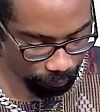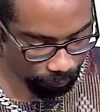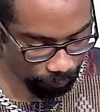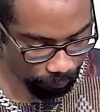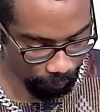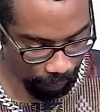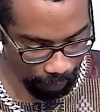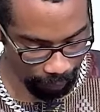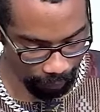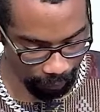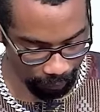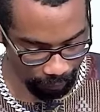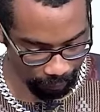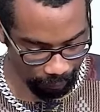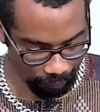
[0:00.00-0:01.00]
That
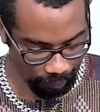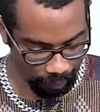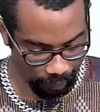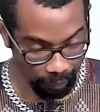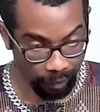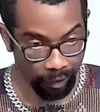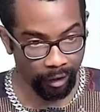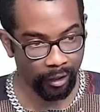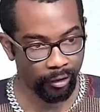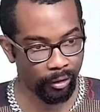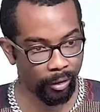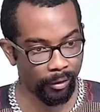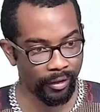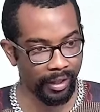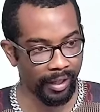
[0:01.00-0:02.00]
he's
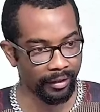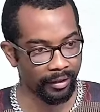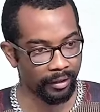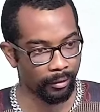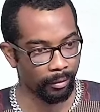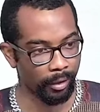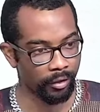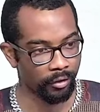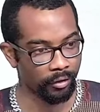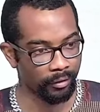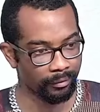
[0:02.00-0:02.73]
always asking the question.